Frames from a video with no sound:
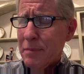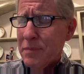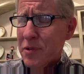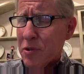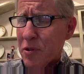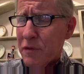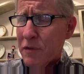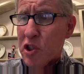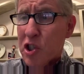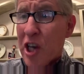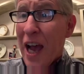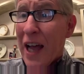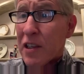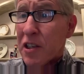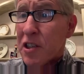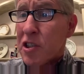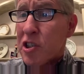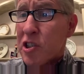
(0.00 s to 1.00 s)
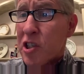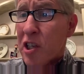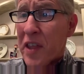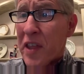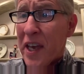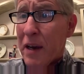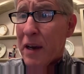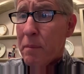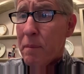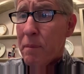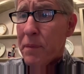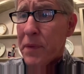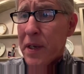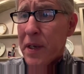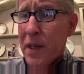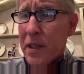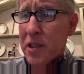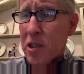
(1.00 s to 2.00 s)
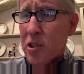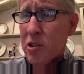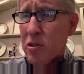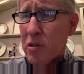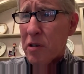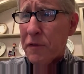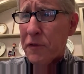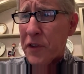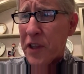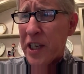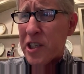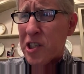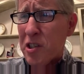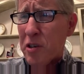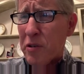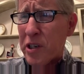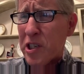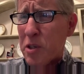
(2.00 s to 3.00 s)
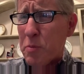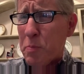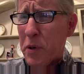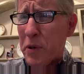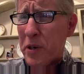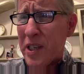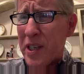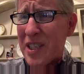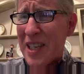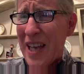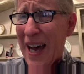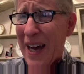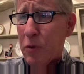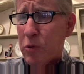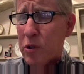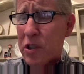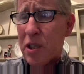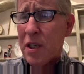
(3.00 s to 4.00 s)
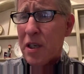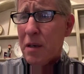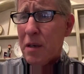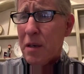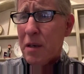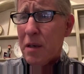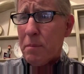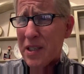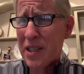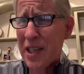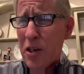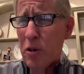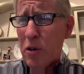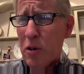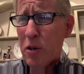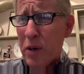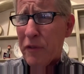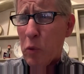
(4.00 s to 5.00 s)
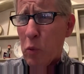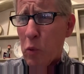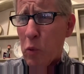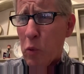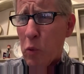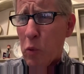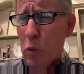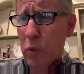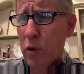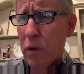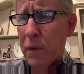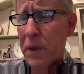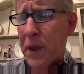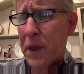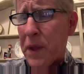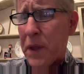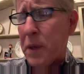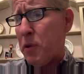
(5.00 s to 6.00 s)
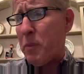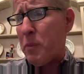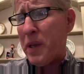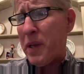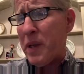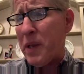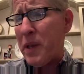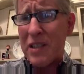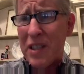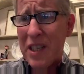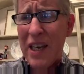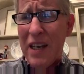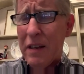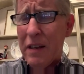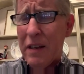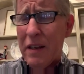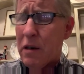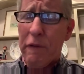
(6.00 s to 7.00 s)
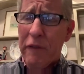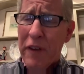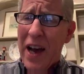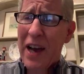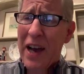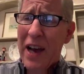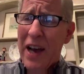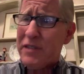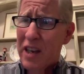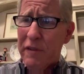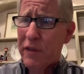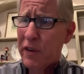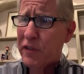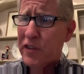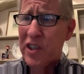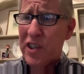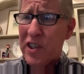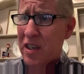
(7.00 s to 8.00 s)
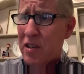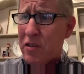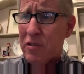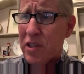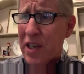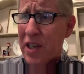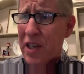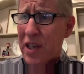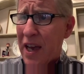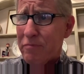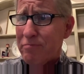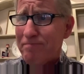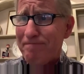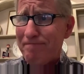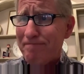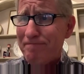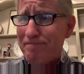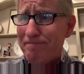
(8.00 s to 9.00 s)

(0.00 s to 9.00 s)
sort of challenge to them to sort of flesh their experience out, because they don't have the work world that people who've been out 5, 10, 15 years have.